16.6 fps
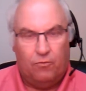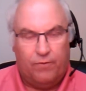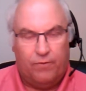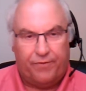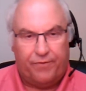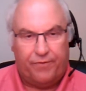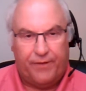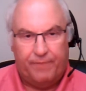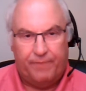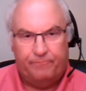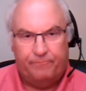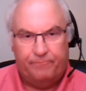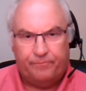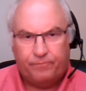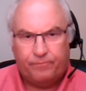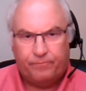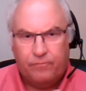whisky.
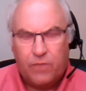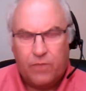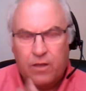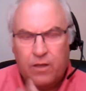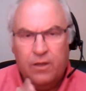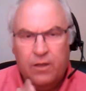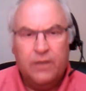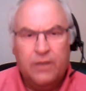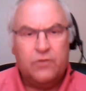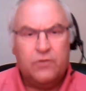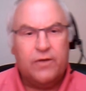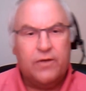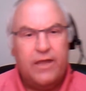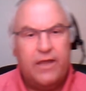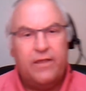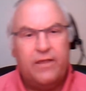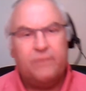So
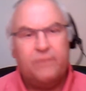again,